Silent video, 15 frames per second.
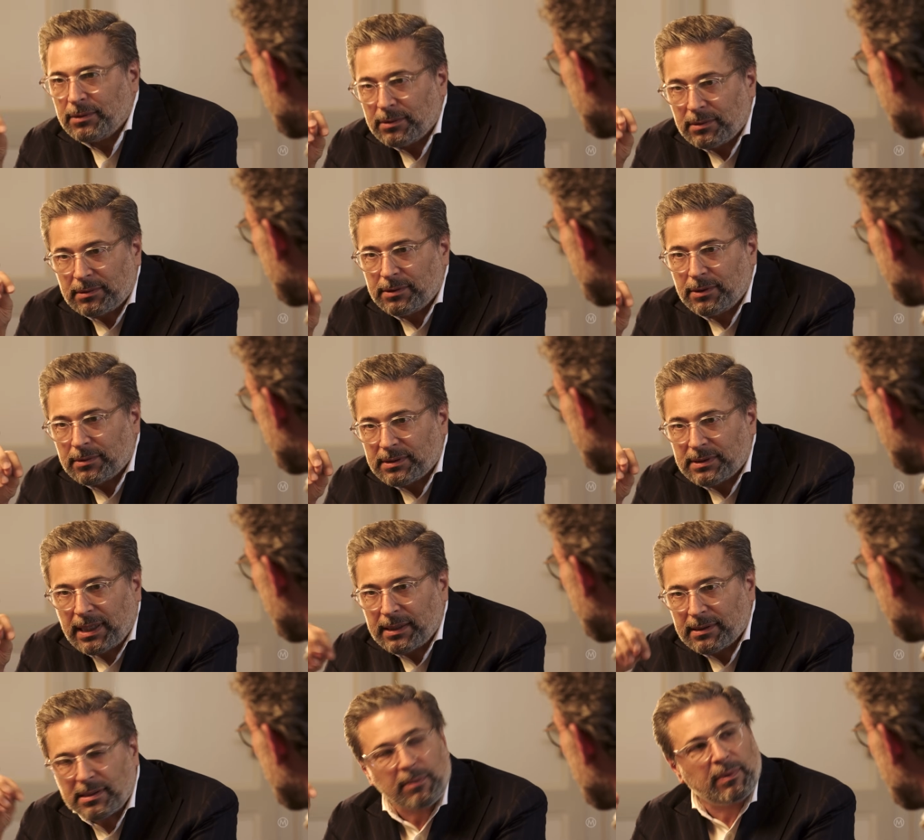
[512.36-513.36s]
you're
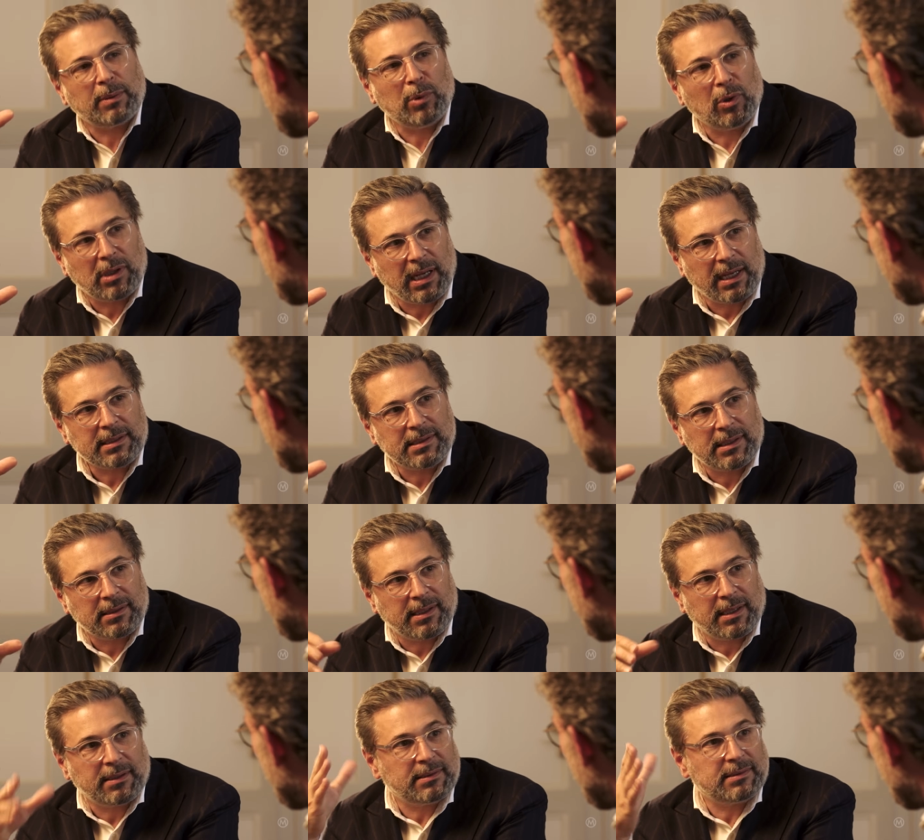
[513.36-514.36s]
saying something more classic
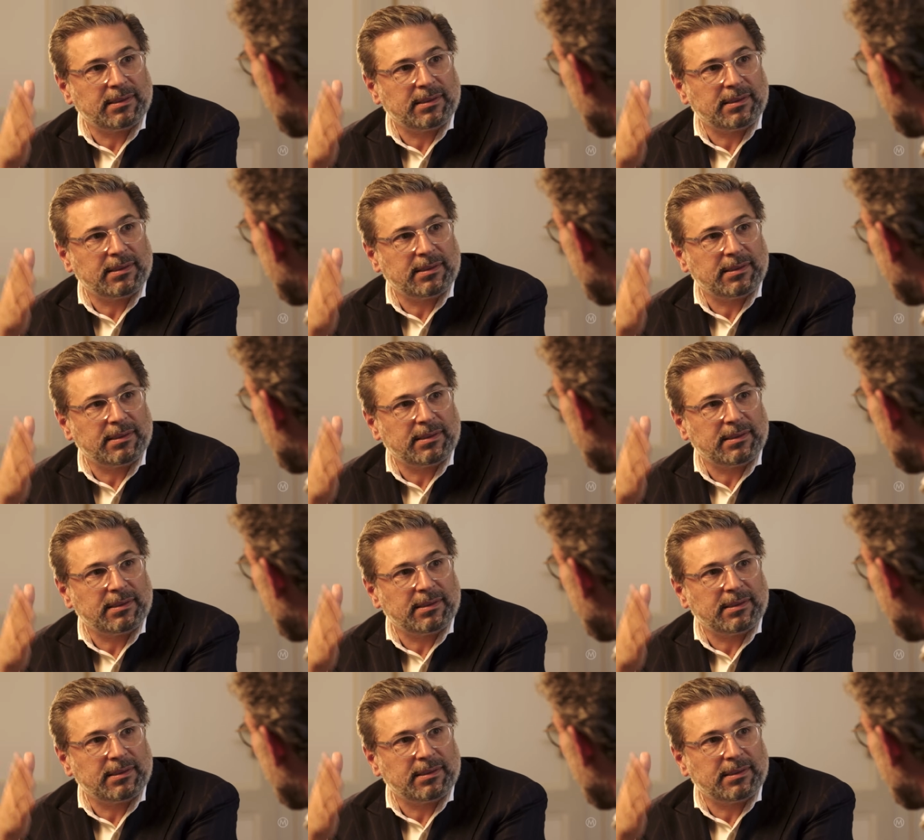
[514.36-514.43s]
than a